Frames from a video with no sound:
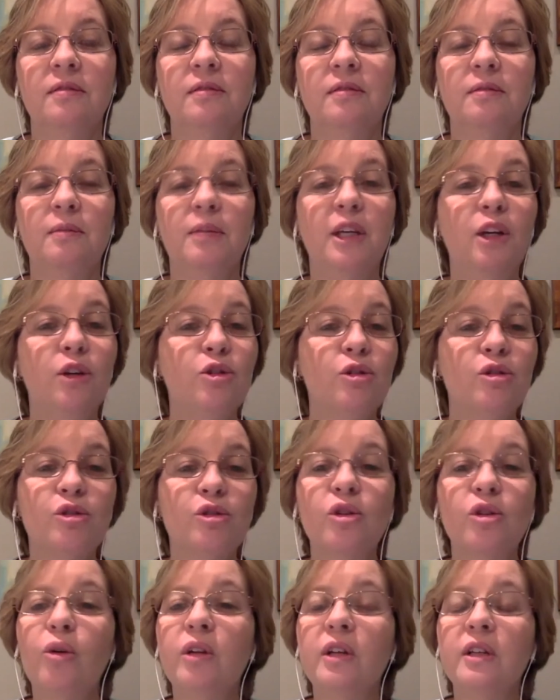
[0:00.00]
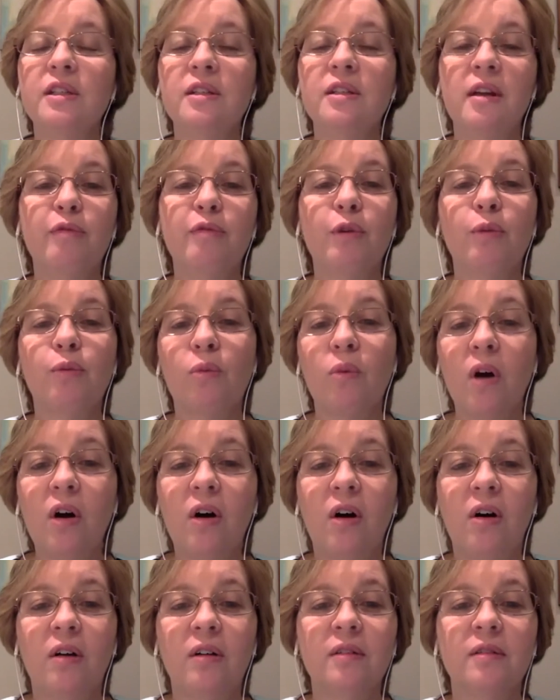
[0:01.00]
because your soul is never
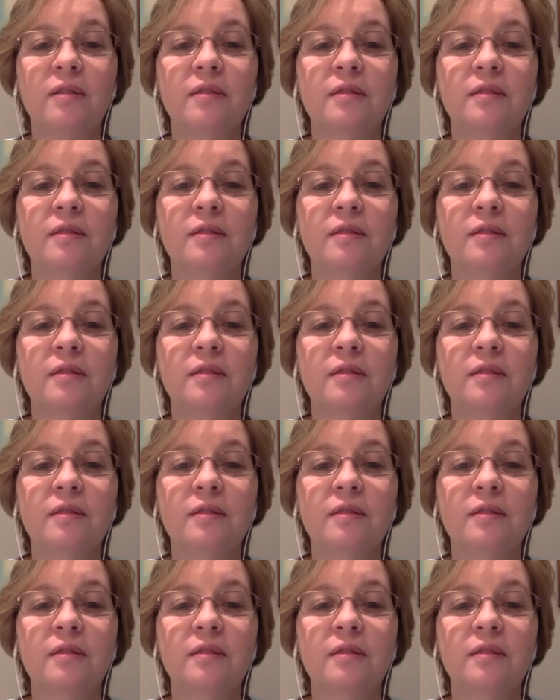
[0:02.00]
wrong.